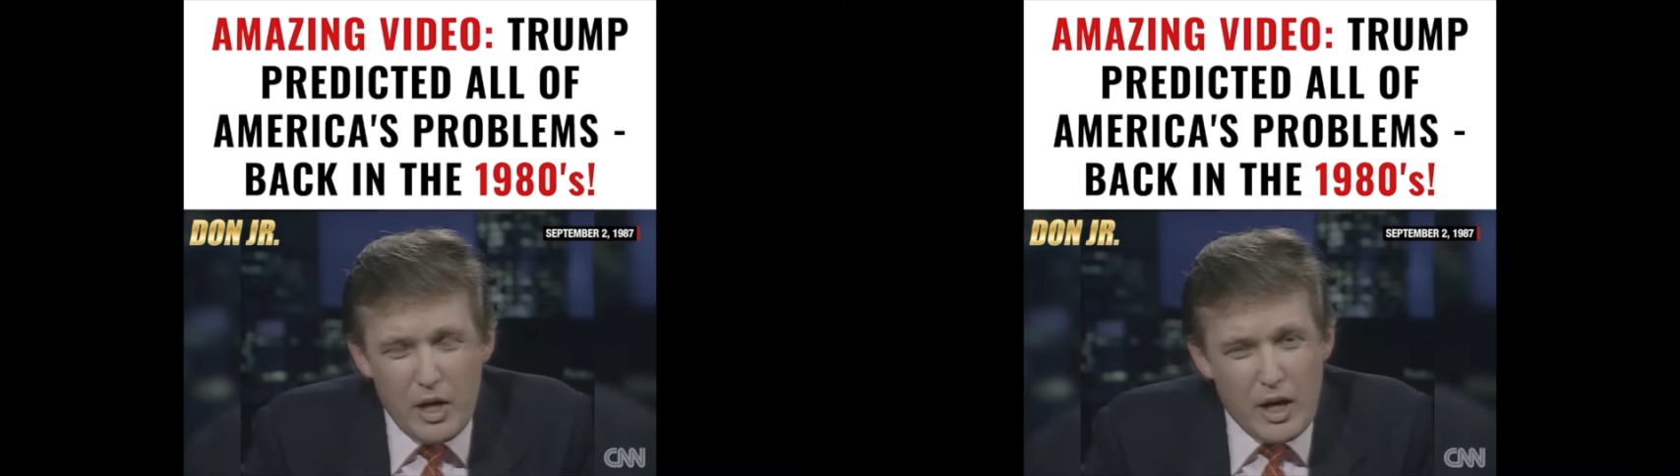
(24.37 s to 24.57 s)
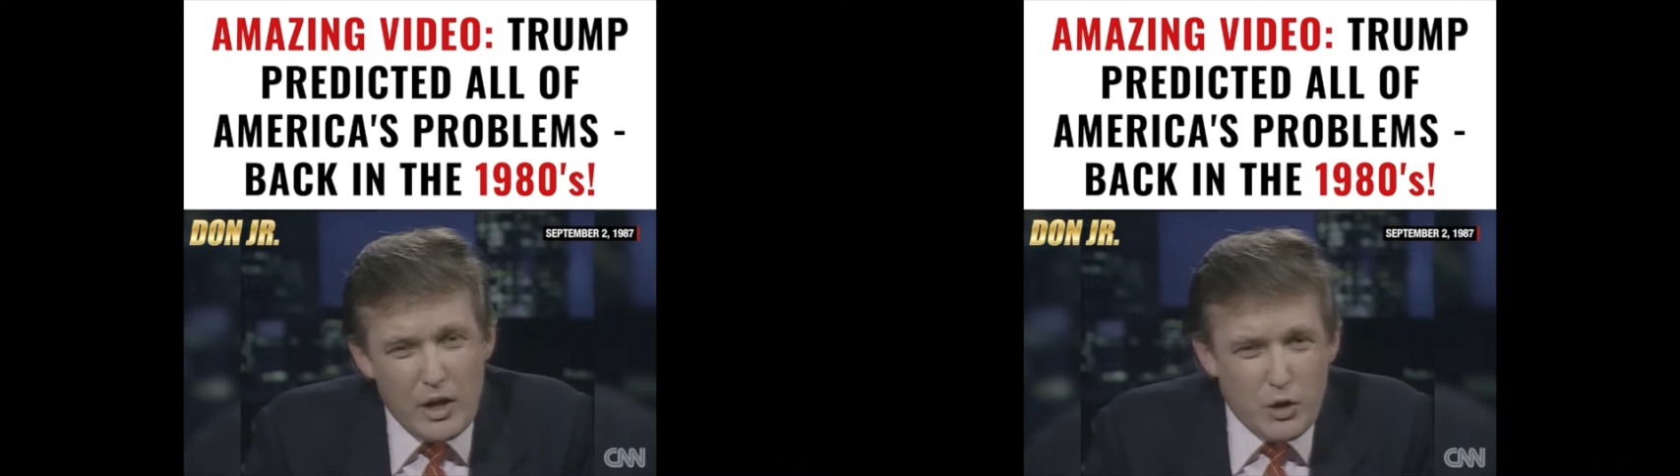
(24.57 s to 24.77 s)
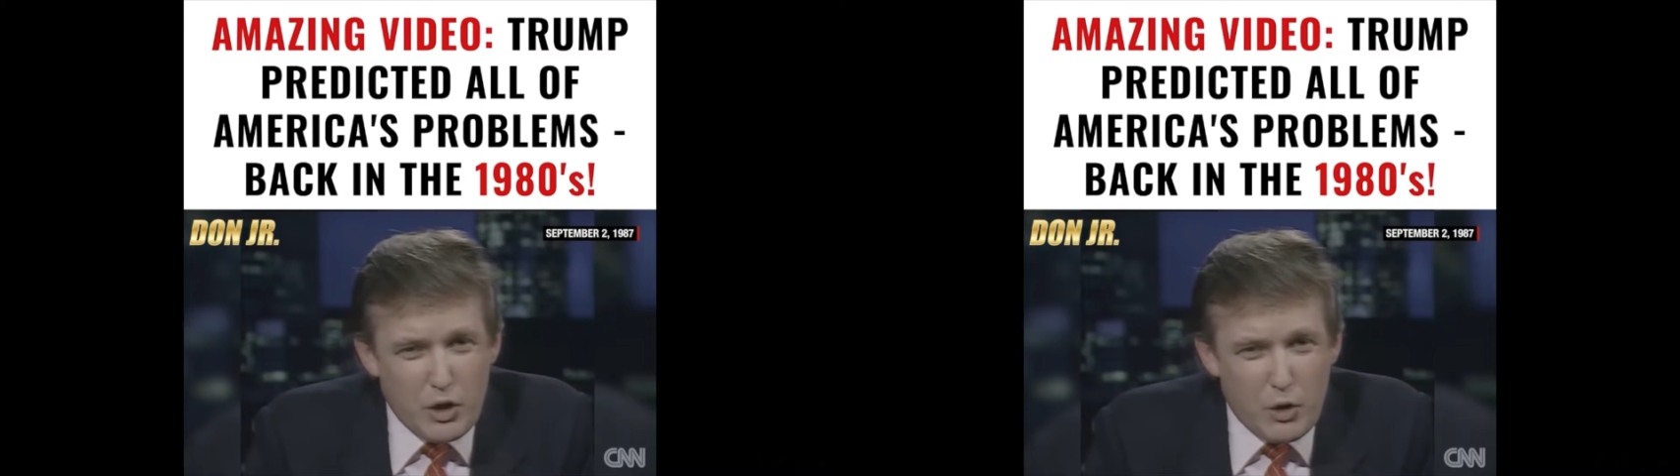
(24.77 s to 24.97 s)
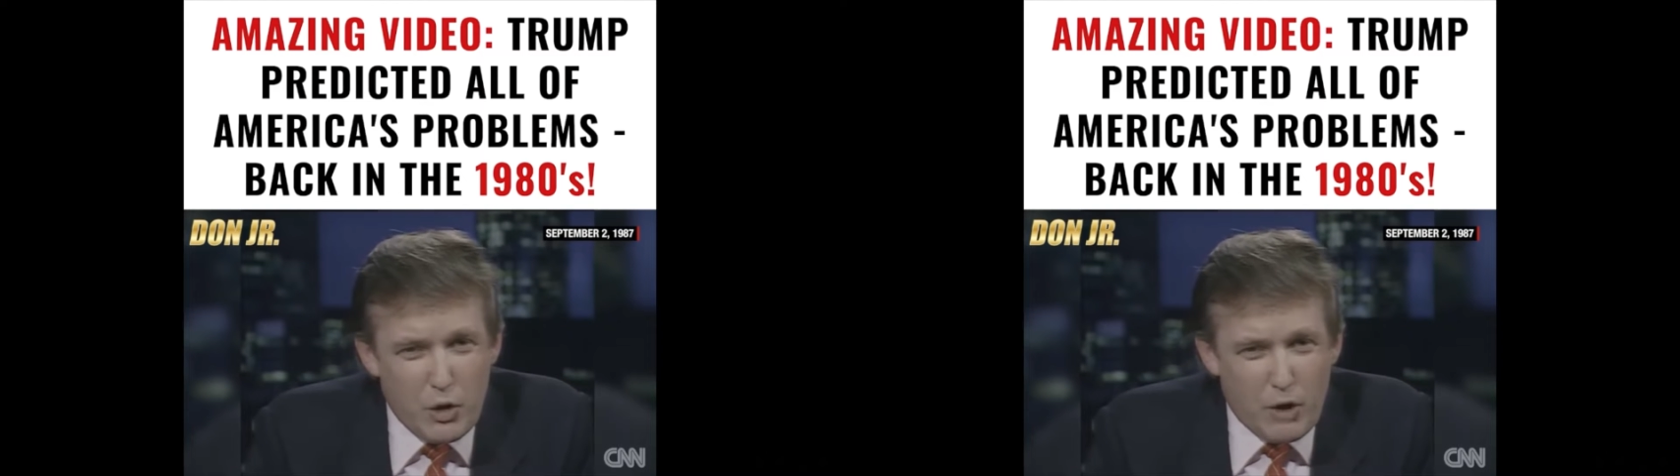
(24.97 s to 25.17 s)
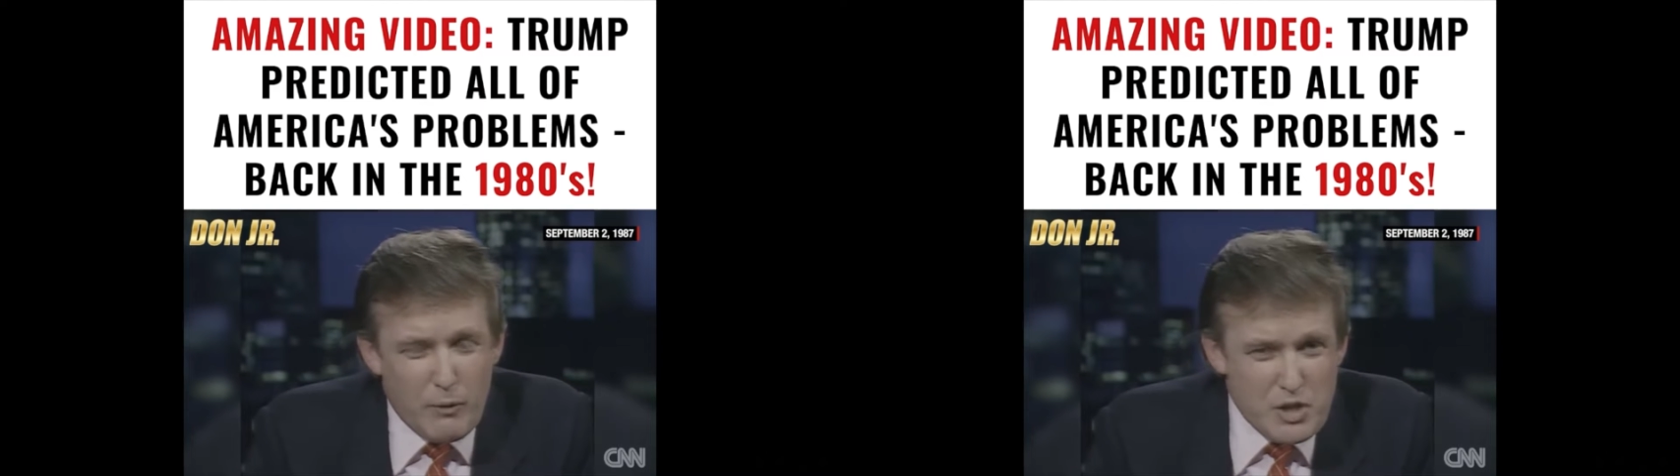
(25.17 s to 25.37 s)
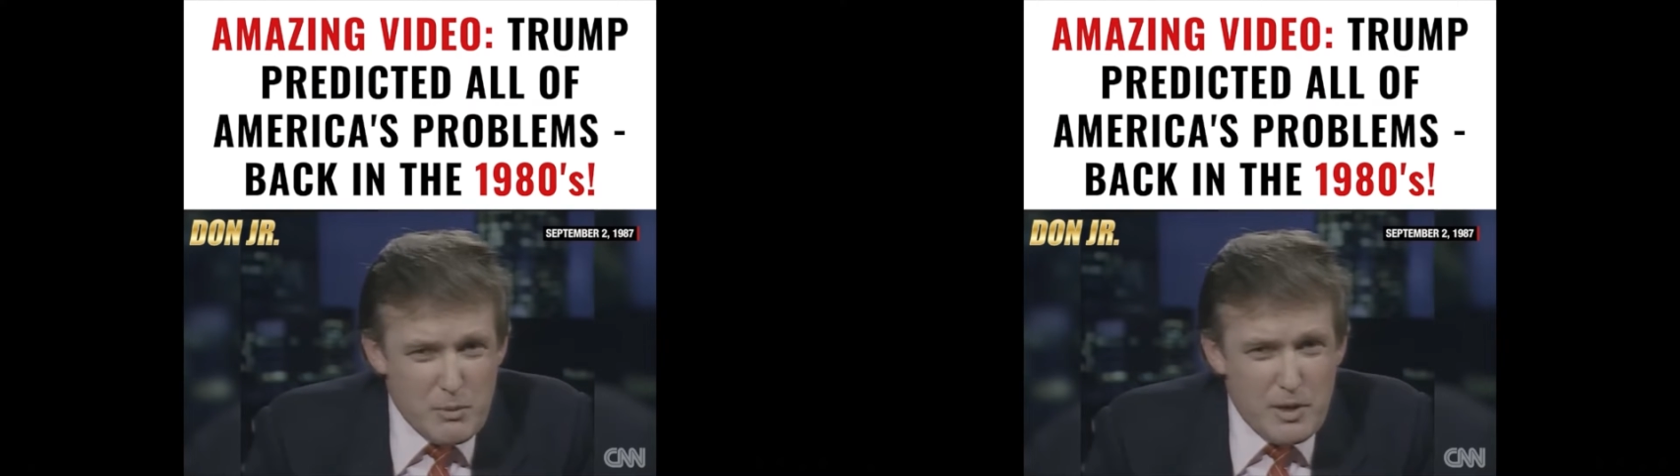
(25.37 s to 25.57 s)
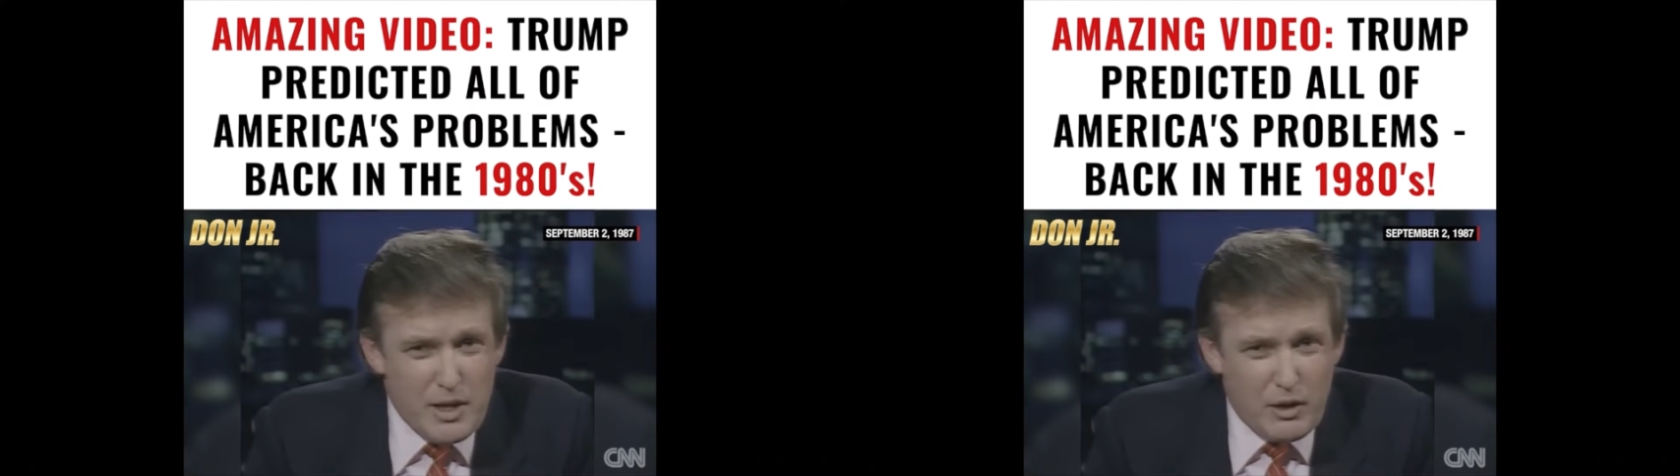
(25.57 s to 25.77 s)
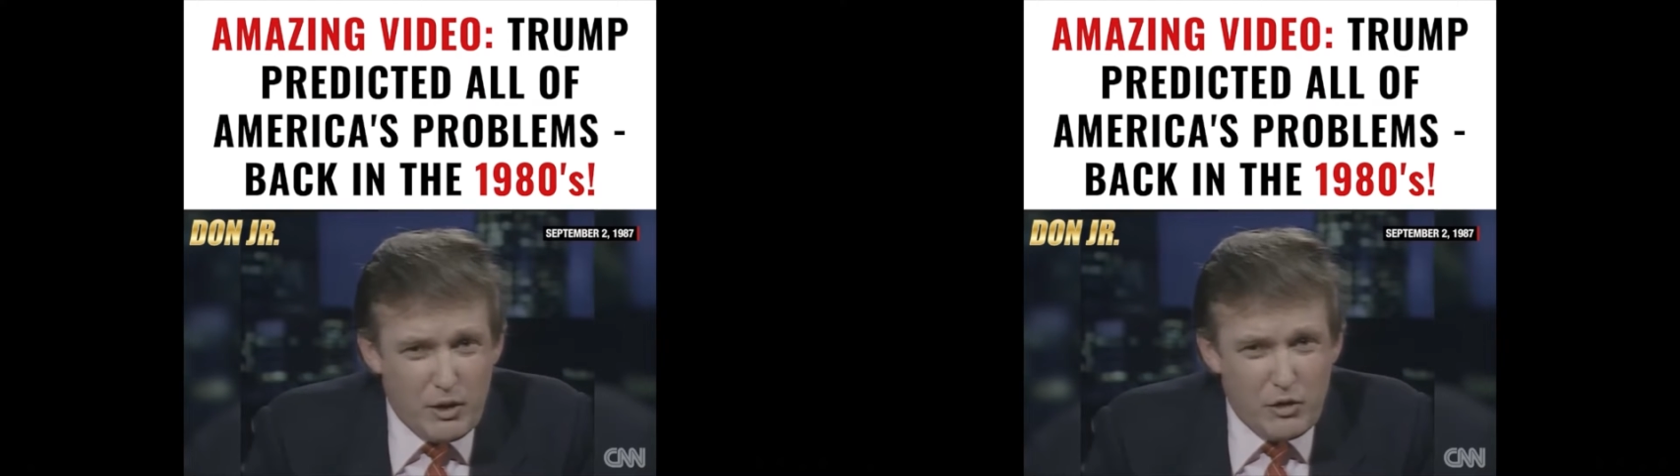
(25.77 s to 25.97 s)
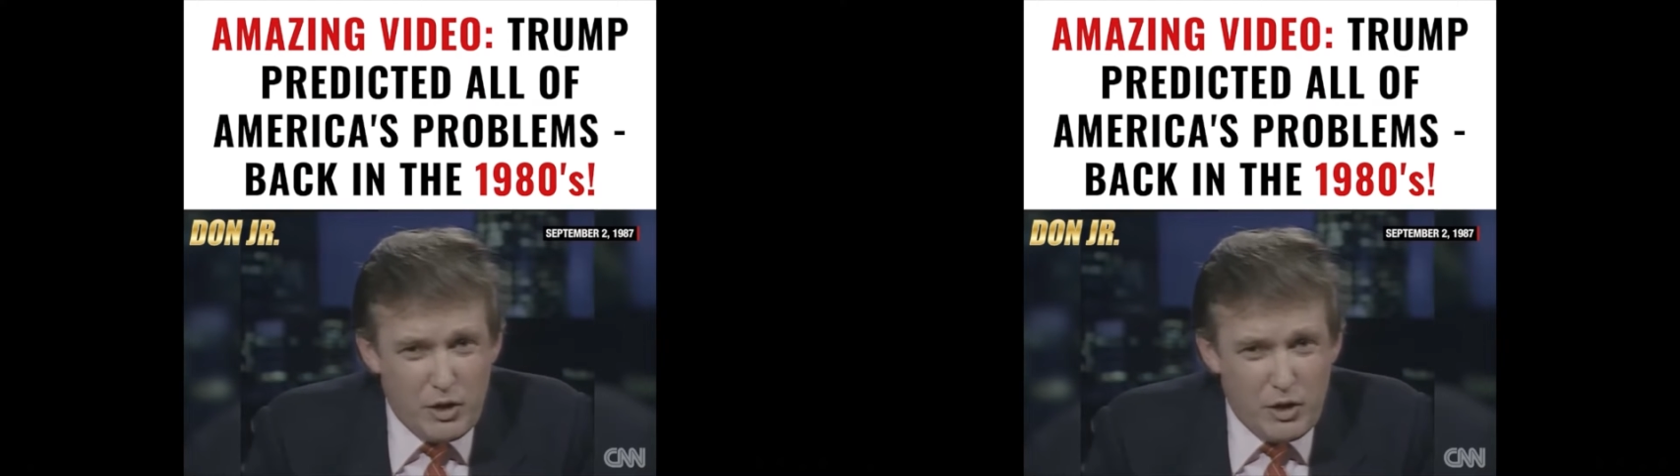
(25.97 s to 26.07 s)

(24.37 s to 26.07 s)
and you can call them, as the man, as,